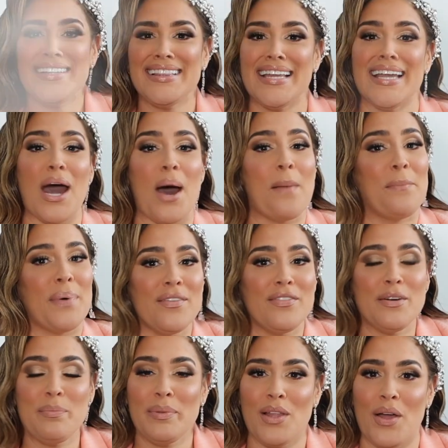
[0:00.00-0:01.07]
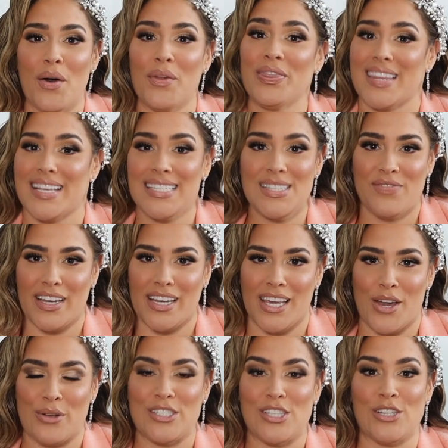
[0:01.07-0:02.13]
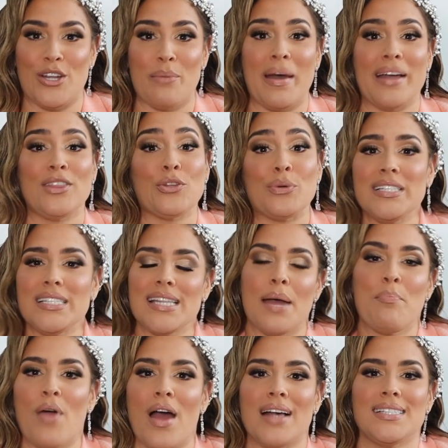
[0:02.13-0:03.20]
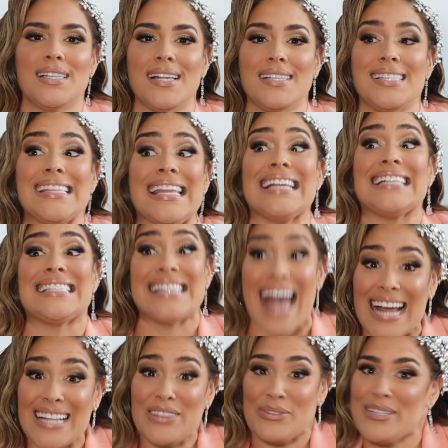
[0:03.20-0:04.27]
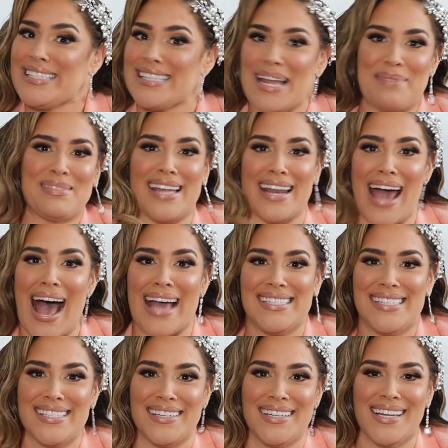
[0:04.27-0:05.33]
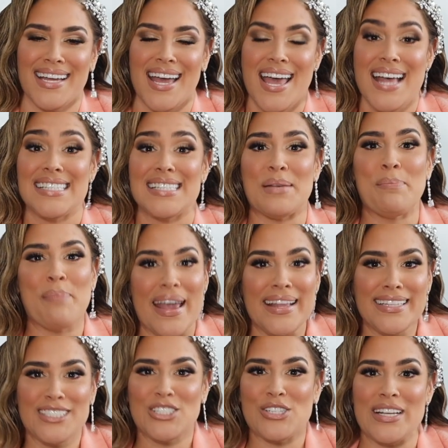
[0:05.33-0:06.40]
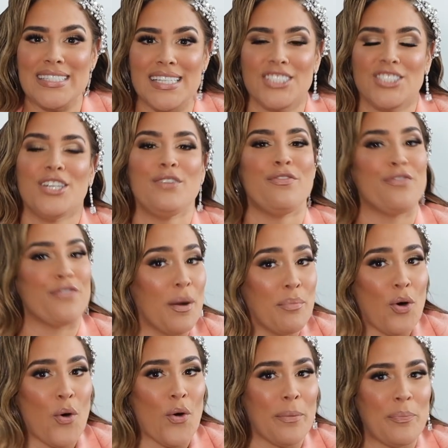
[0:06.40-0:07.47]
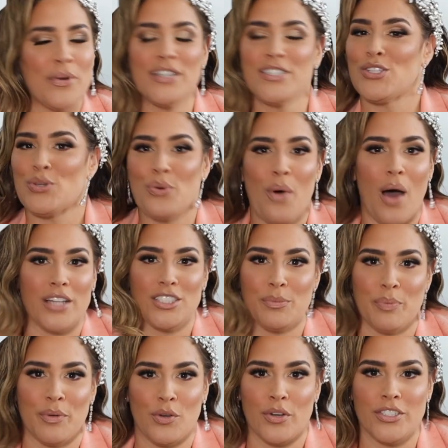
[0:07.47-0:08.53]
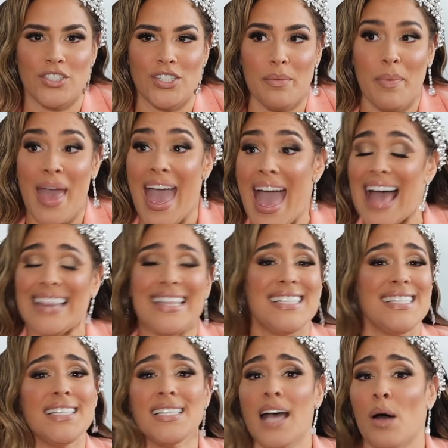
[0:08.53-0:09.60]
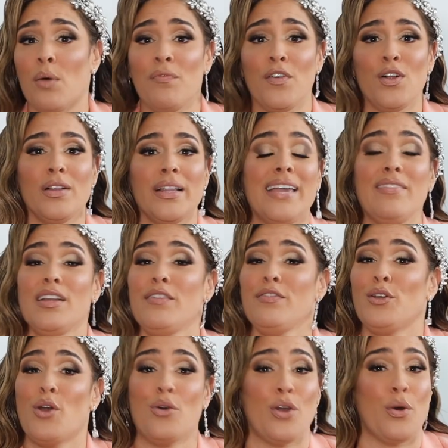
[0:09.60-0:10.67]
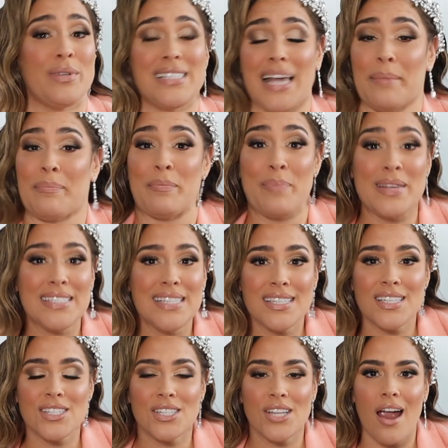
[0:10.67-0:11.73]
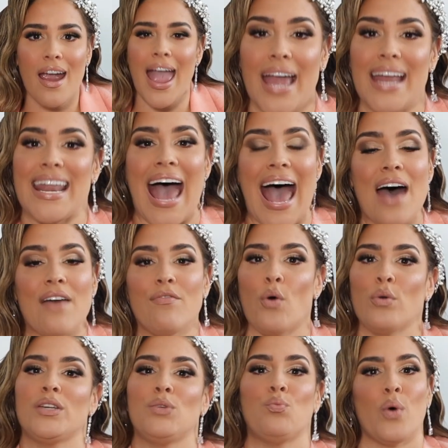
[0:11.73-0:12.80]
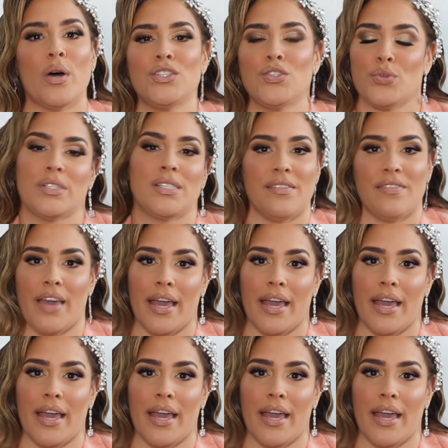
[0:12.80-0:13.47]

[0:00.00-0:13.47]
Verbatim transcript: the link above or below this video to learn my three-step process, the exact three steps that I took to make the transition from corporate to entrepreneurship. And this is helpful even if you don't know what type of business to start and have only one source of